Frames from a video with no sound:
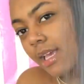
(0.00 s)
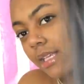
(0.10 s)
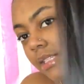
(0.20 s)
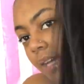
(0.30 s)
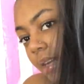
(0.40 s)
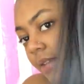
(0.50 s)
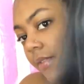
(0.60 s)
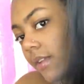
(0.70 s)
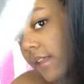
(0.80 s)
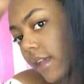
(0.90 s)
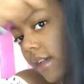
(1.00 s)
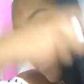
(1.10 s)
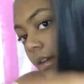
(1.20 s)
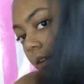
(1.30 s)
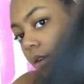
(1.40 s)
it's not even, like,
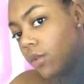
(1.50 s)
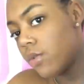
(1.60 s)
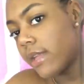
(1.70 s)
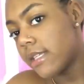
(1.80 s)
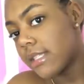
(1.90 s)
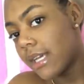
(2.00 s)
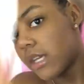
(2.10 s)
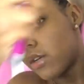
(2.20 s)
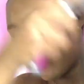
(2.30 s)
a, ooh, that's, like,